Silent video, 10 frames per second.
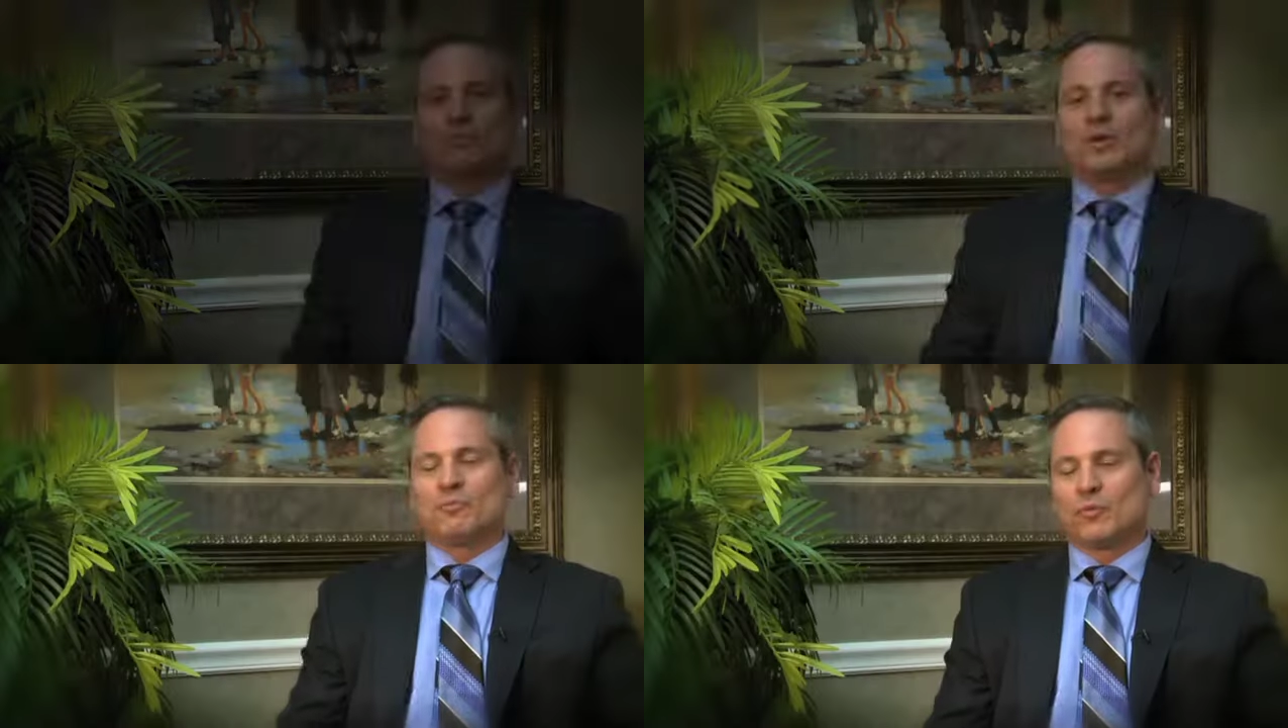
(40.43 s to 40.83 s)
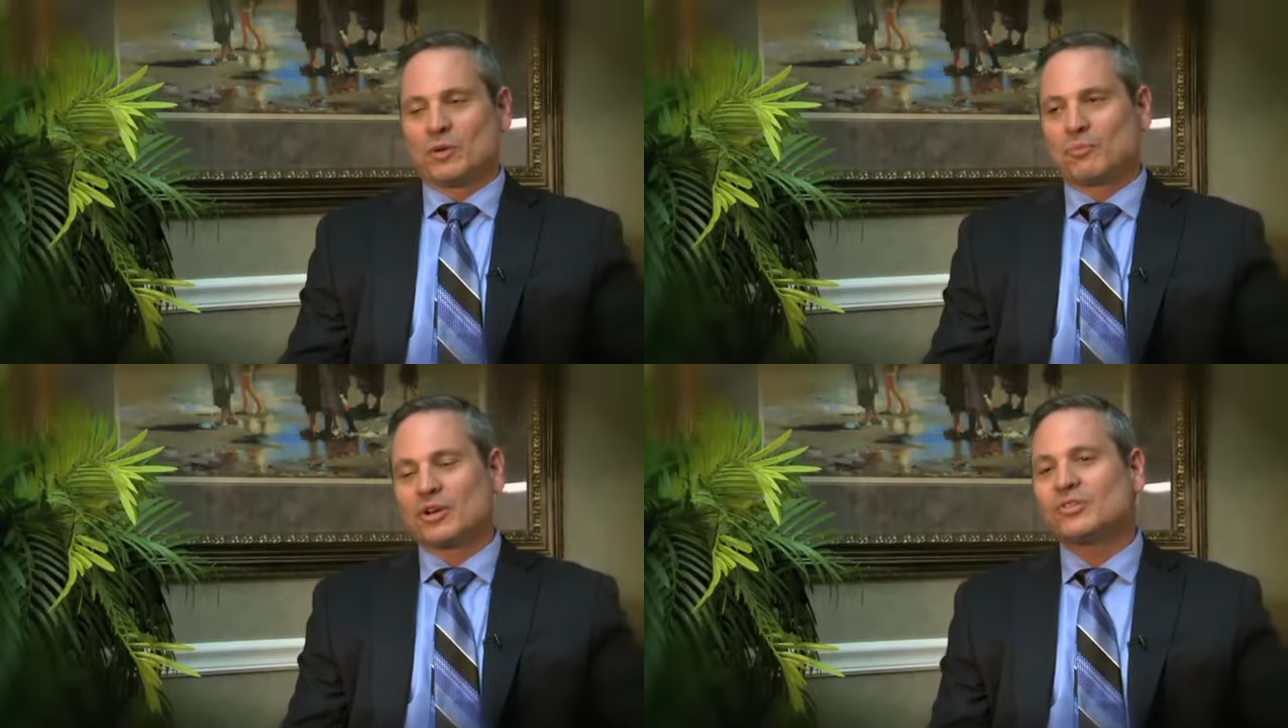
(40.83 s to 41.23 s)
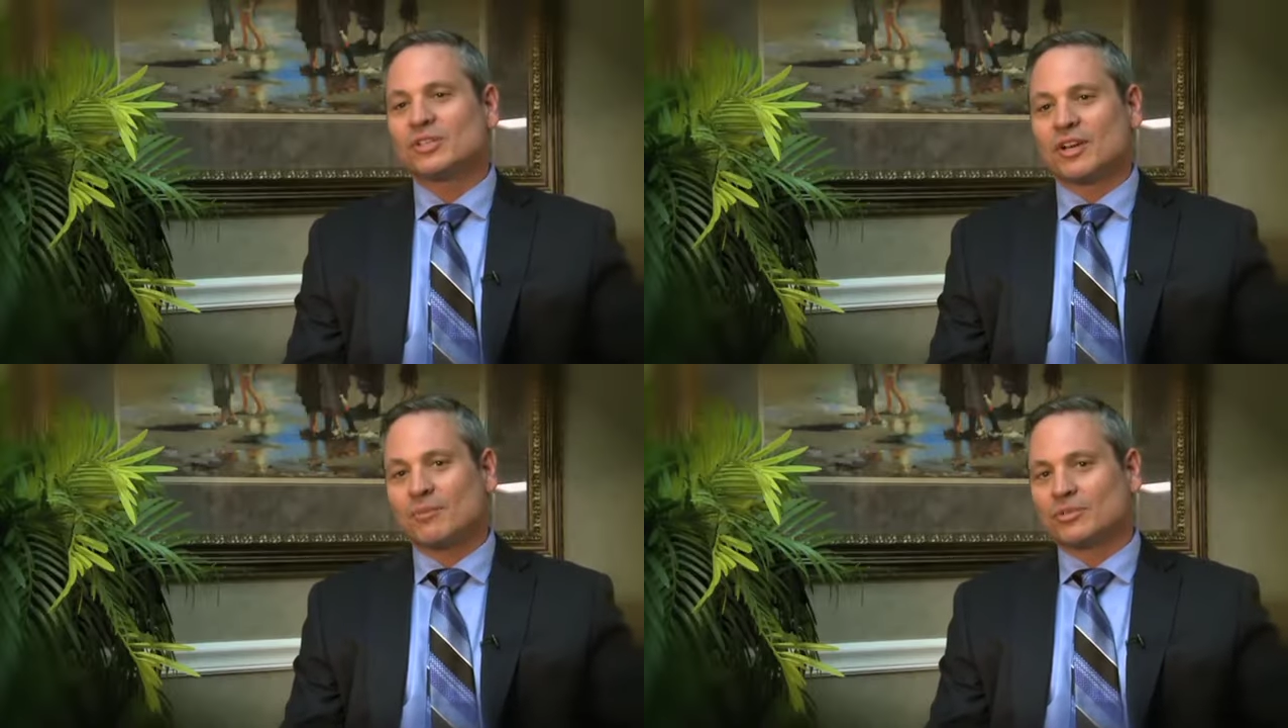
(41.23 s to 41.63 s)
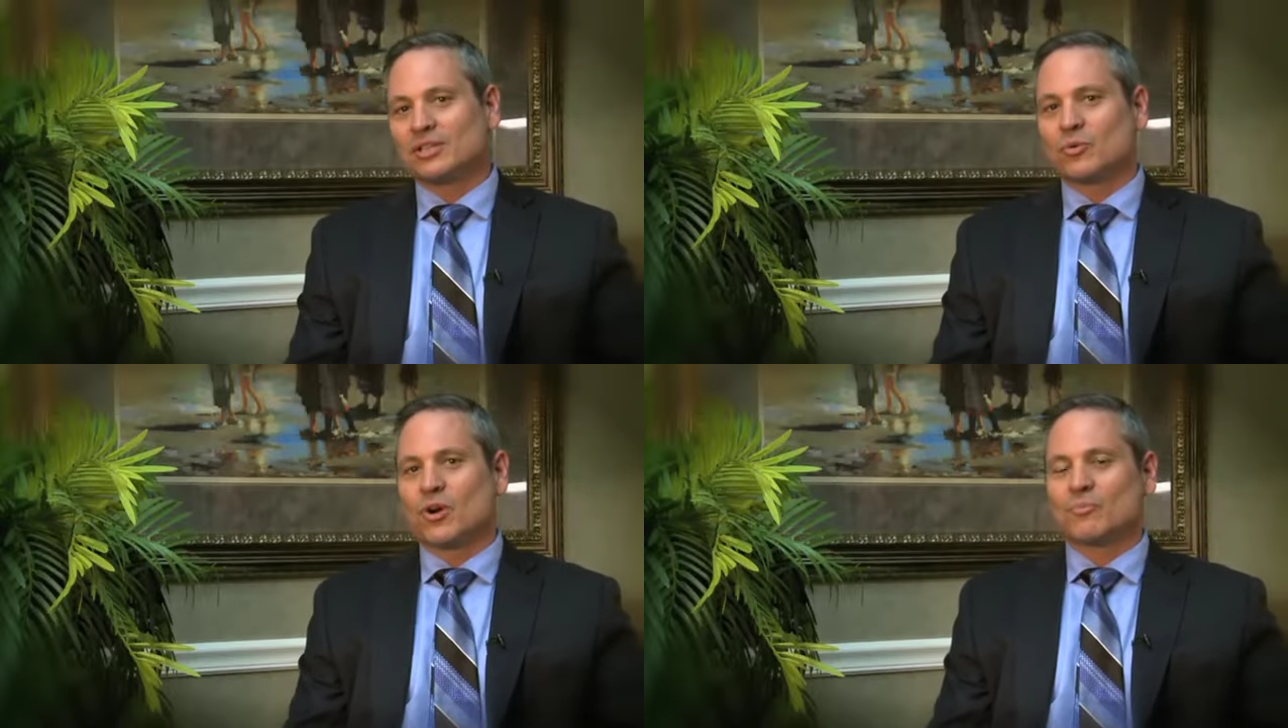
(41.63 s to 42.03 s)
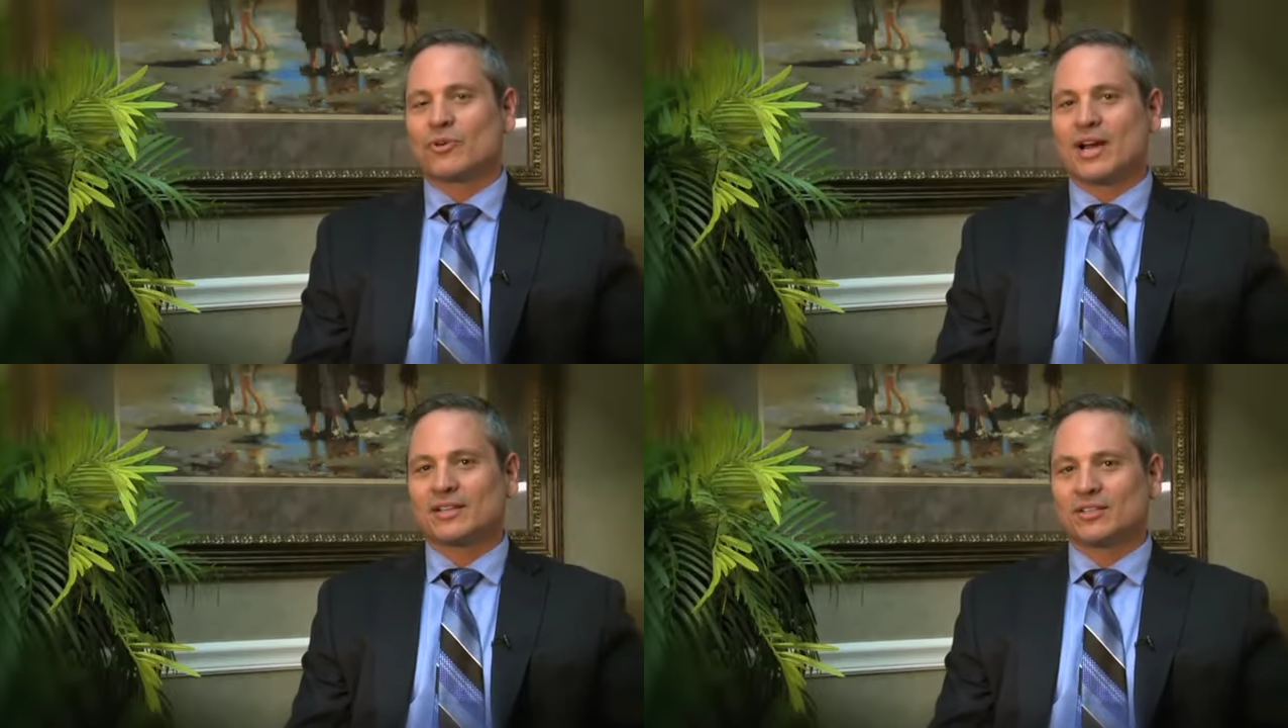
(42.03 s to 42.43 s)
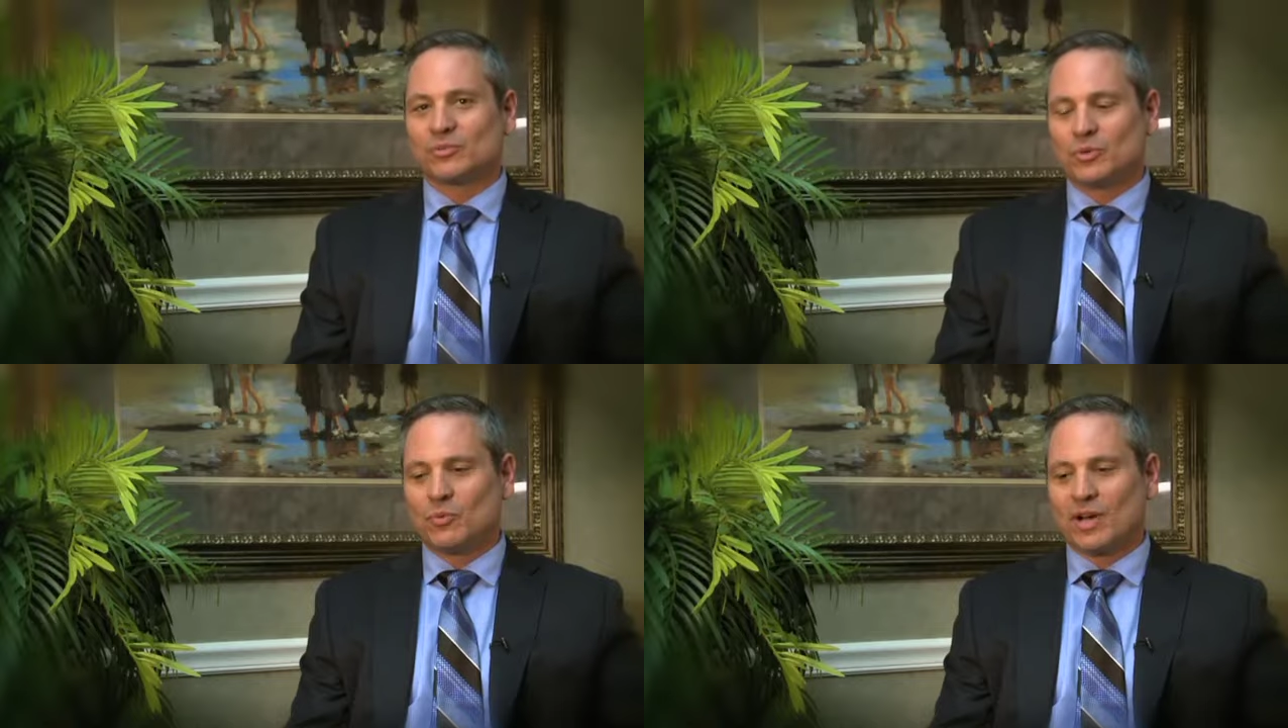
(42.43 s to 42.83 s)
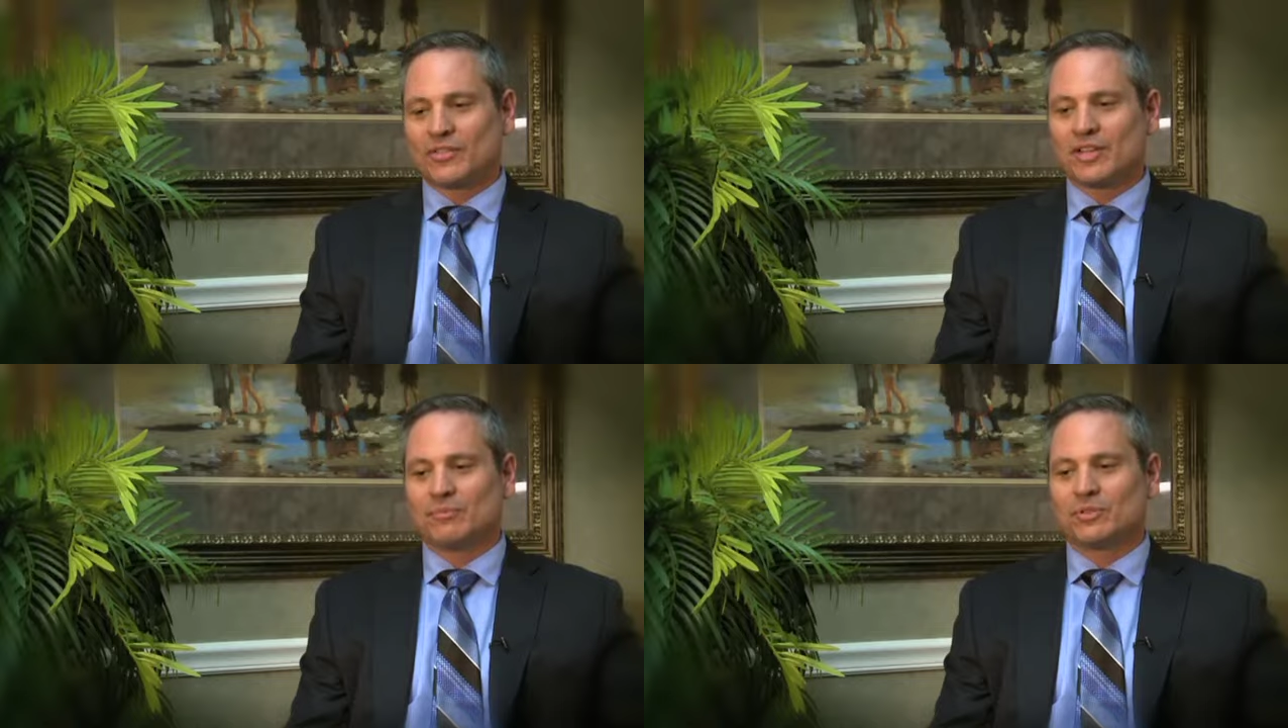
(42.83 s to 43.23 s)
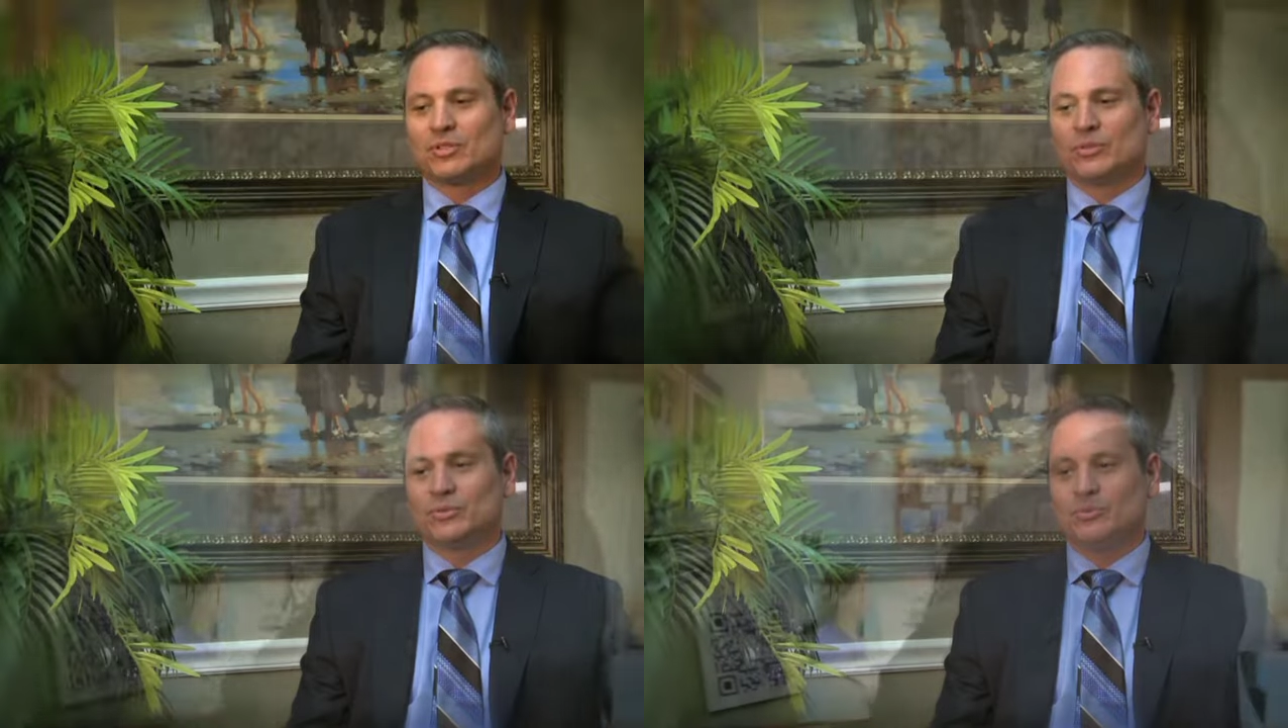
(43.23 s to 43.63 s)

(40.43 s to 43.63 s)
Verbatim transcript: When, when a person comes into our practice, we want them to